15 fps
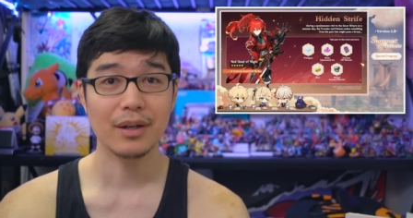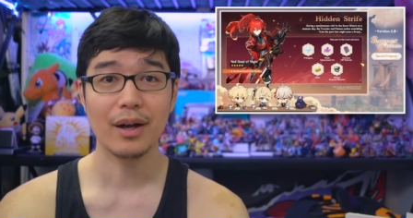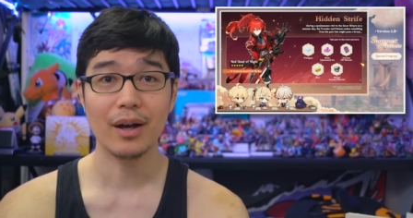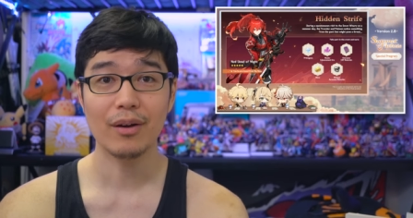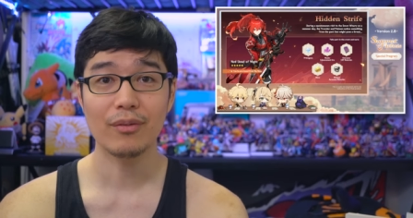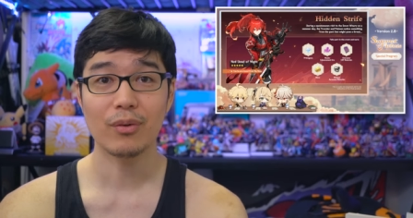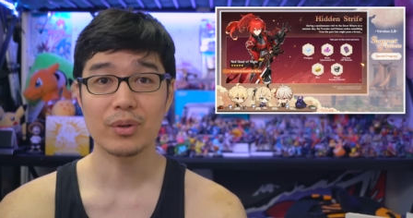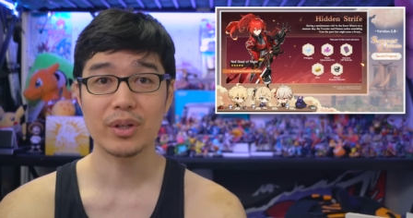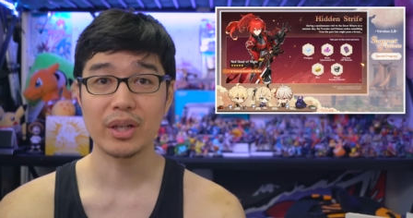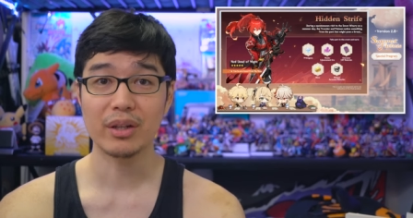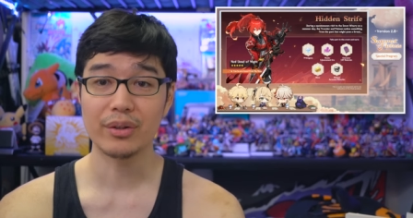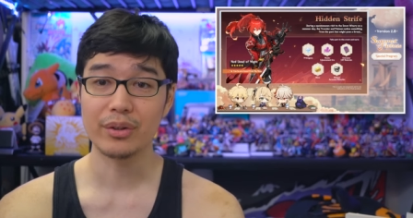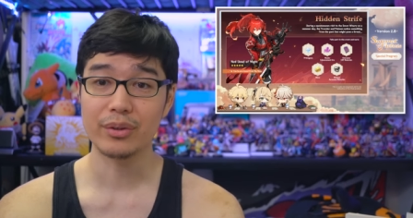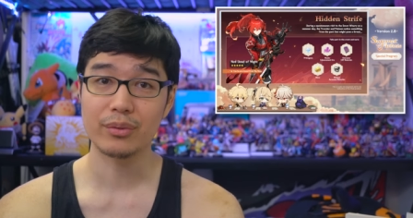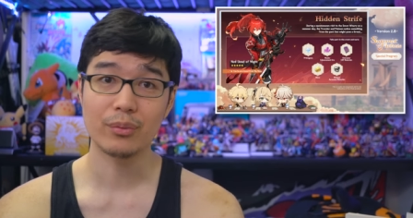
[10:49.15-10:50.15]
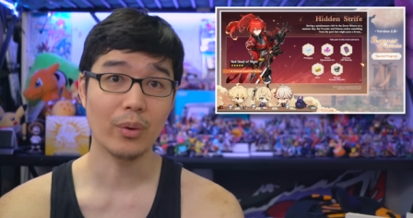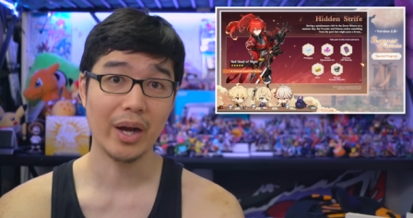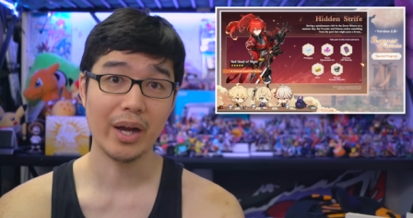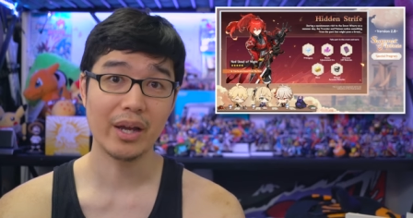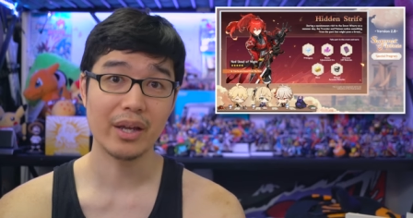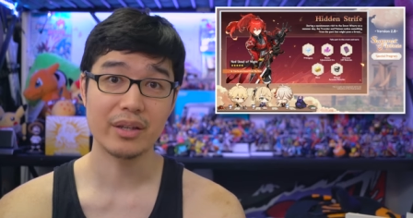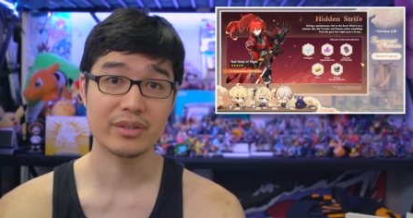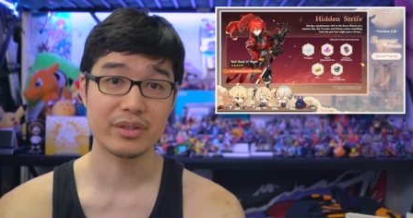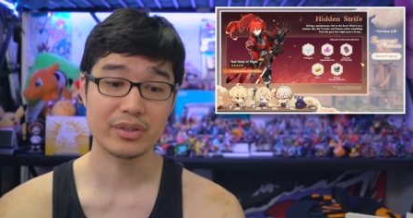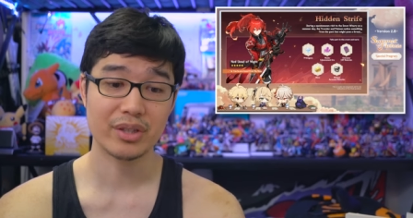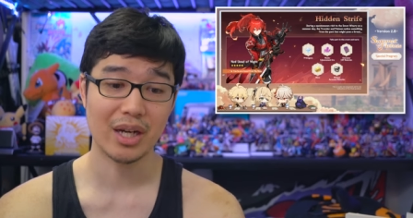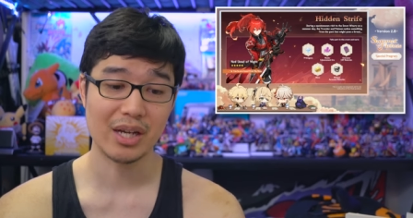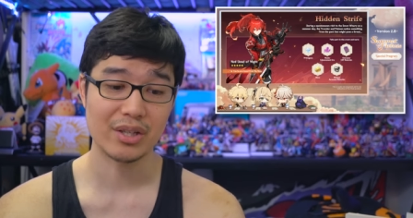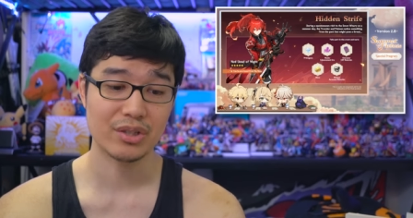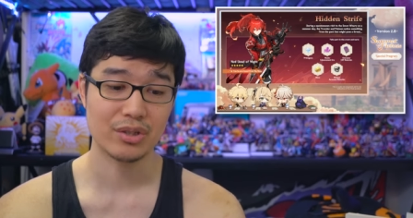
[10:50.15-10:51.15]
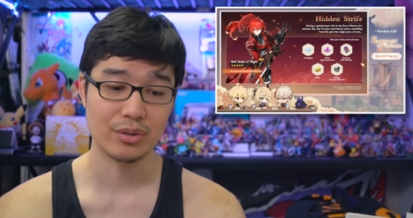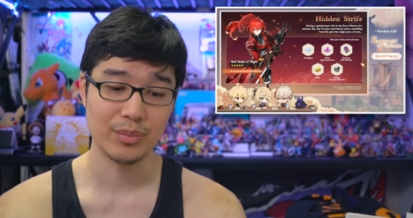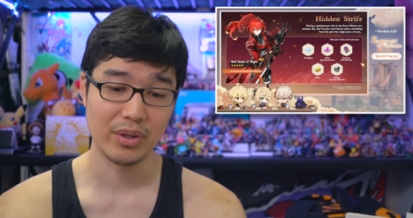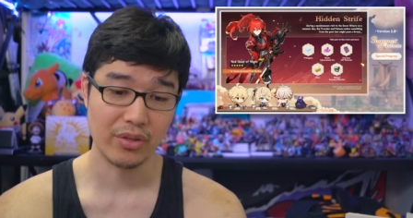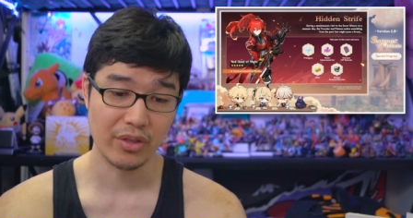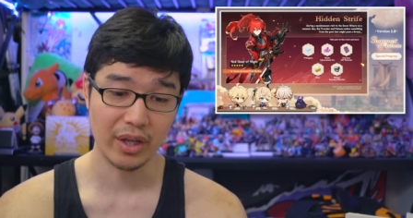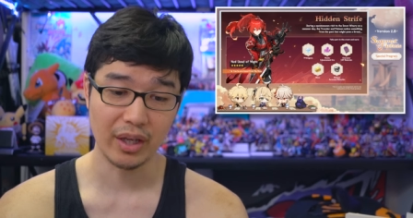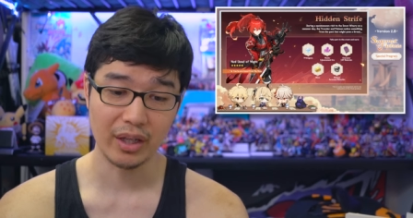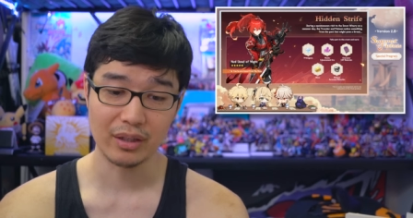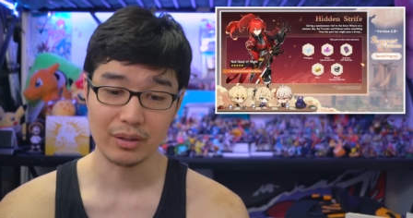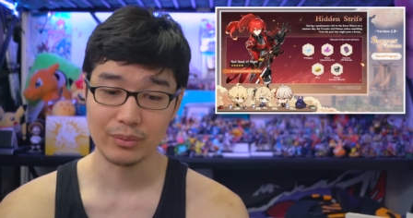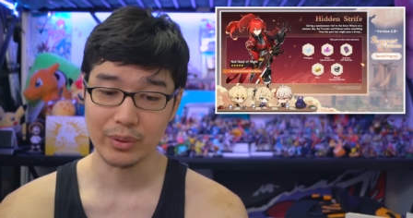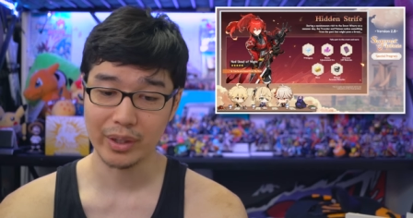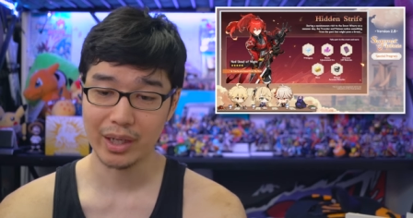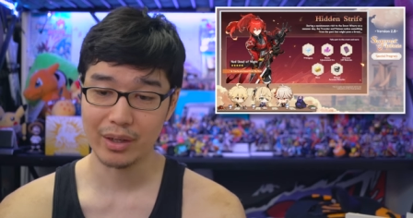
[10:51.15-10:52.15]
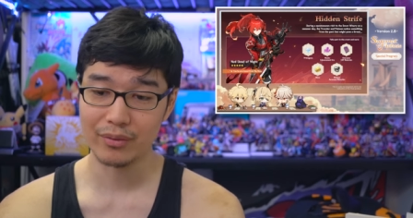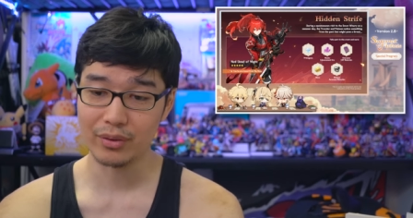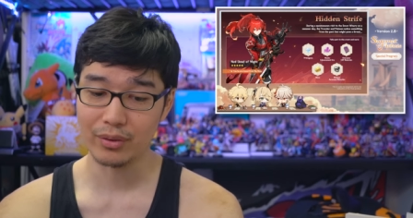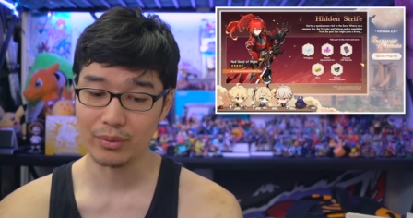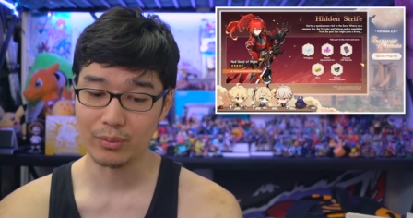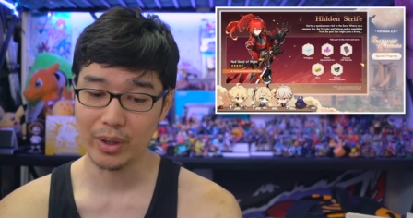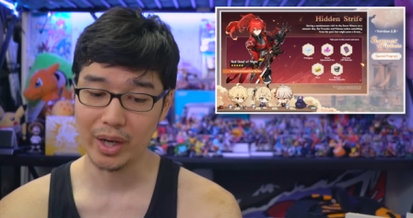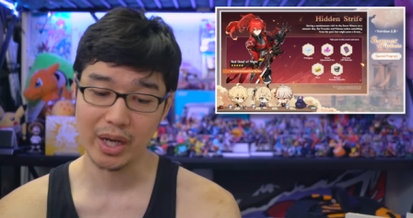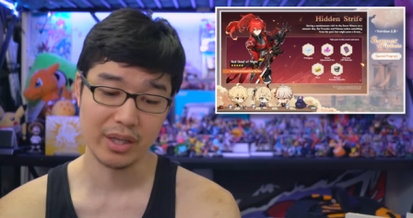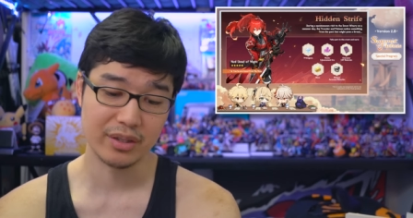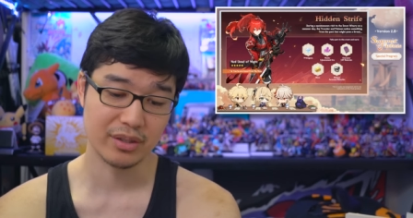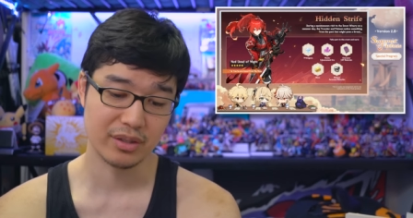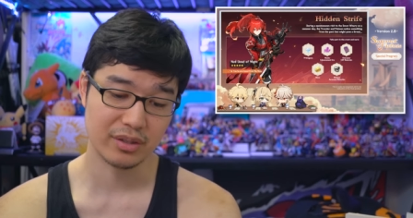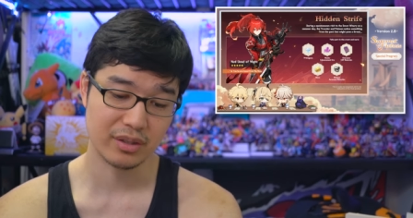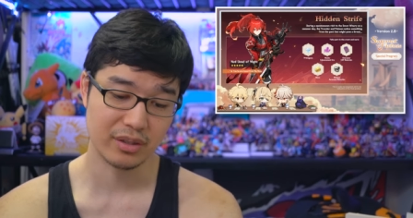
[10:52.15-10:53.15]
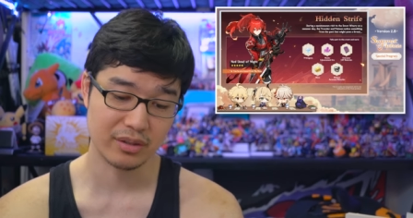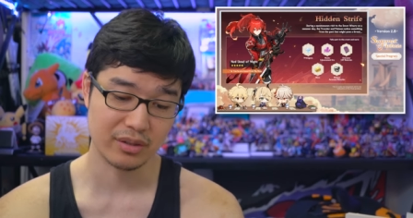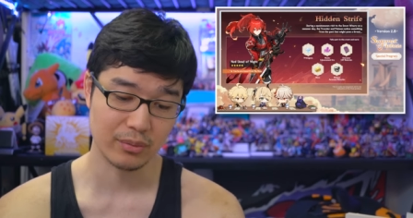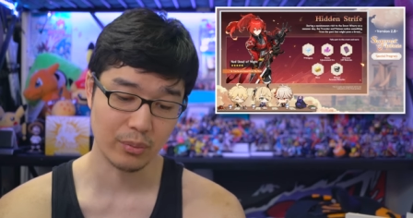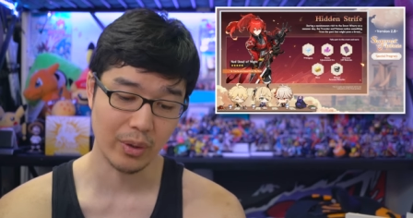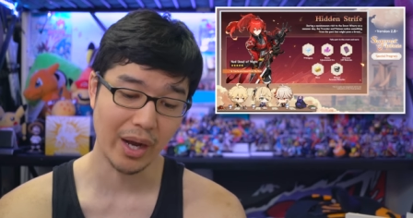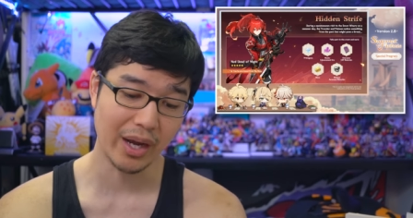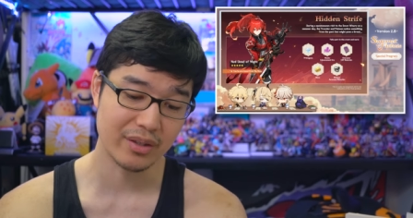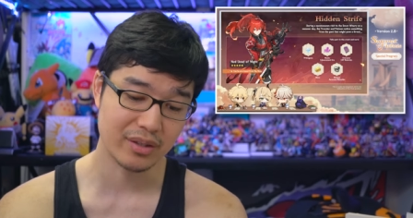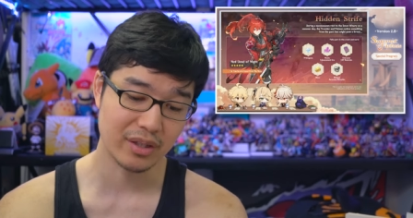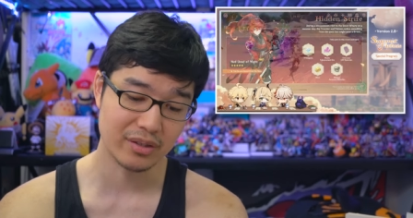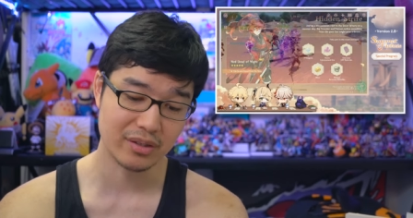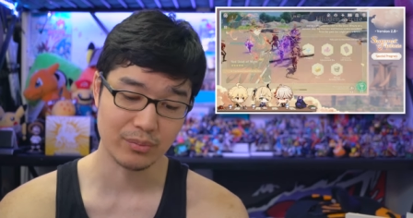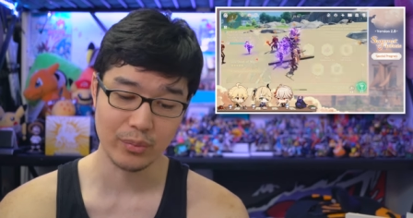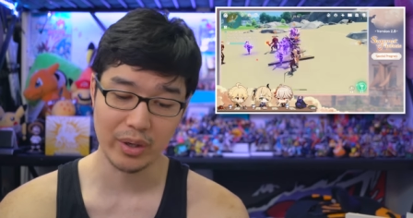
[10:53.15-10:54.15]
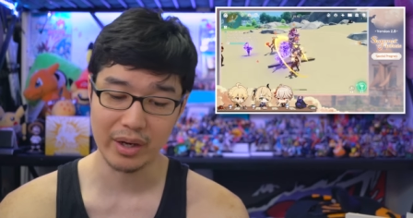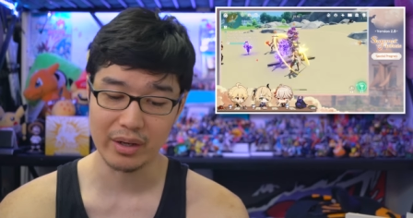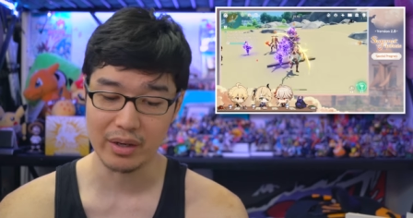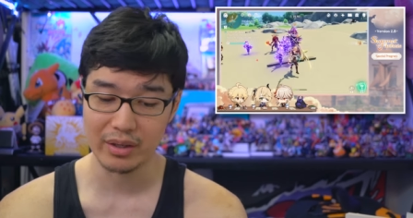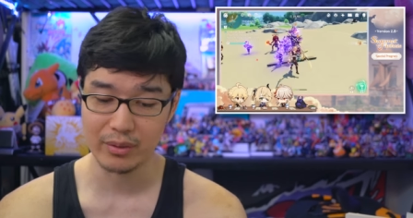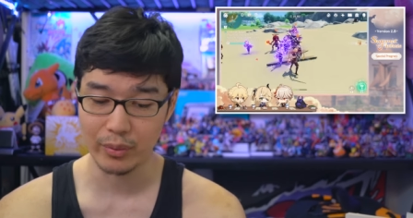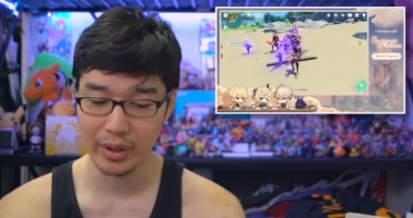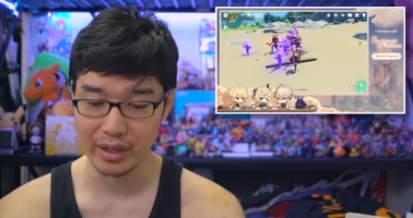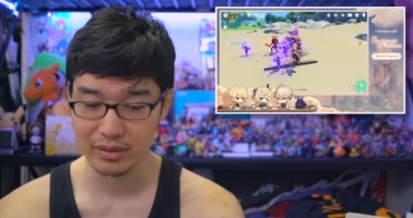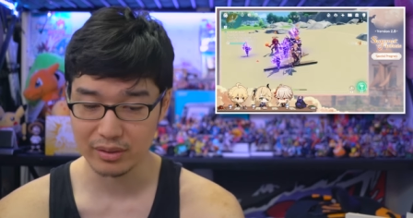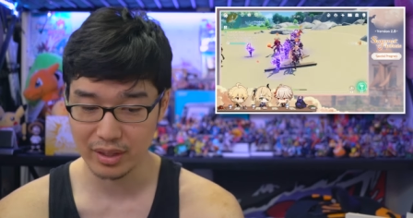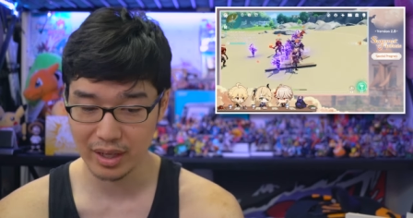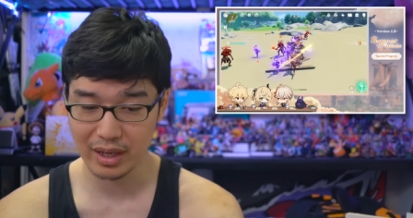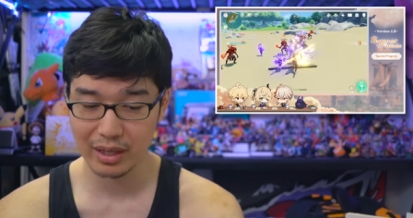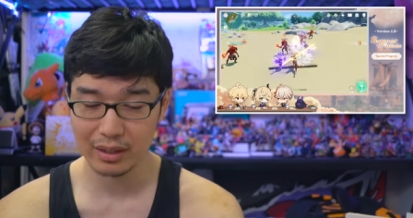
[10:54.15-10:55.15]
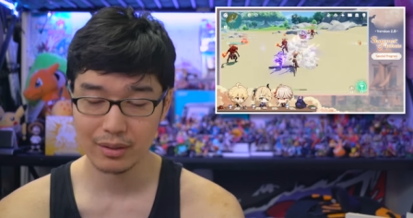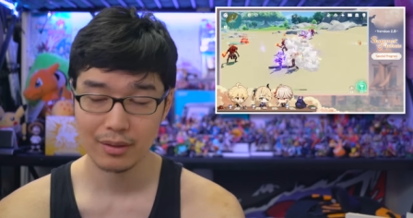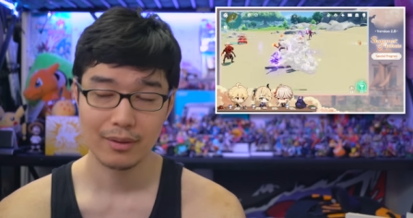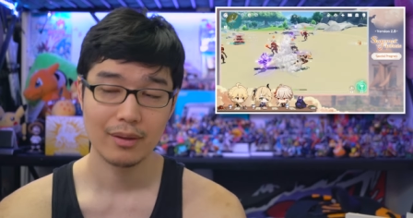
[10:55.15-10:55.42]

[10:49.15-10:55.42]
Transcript: uh, for Diluc. Why is this costume a thing and whatever? Why is this, this why is this and why that why is that,